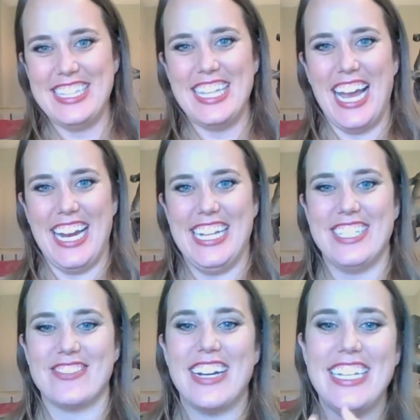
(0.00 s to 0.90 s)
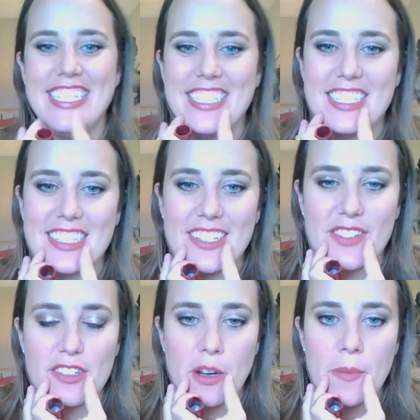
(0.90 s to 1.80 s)
lighting right in this
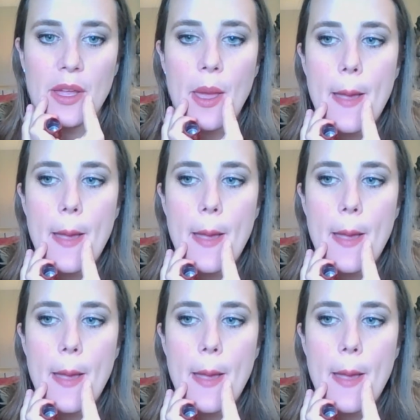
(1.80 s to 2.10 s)
living room.